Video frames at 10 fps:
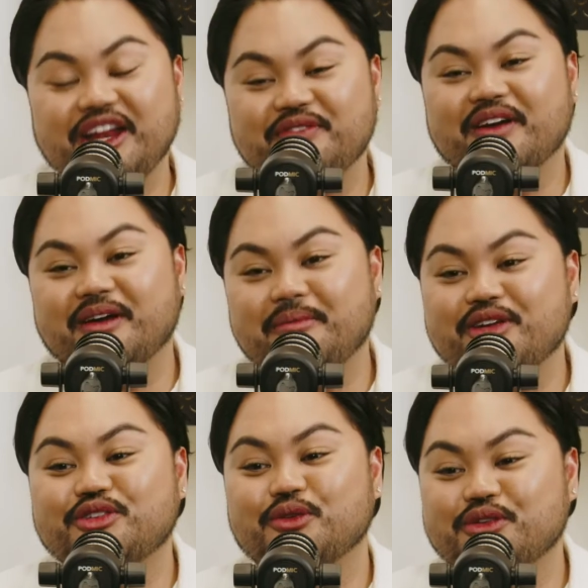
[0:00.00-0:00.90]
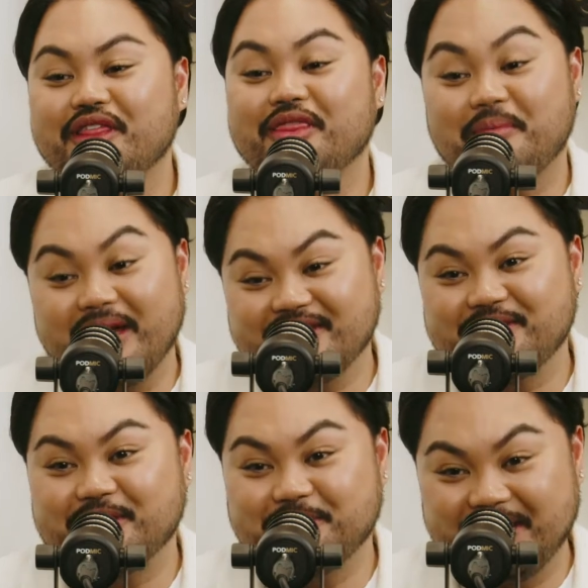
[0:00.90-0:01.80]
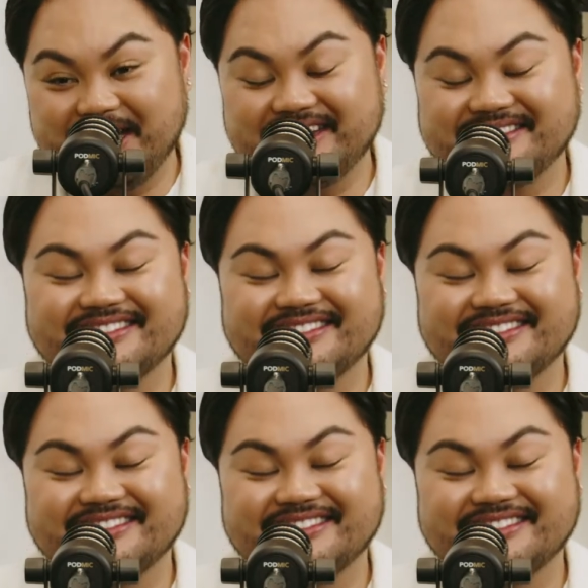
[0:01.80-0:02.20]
And you very much looked the best on the plane.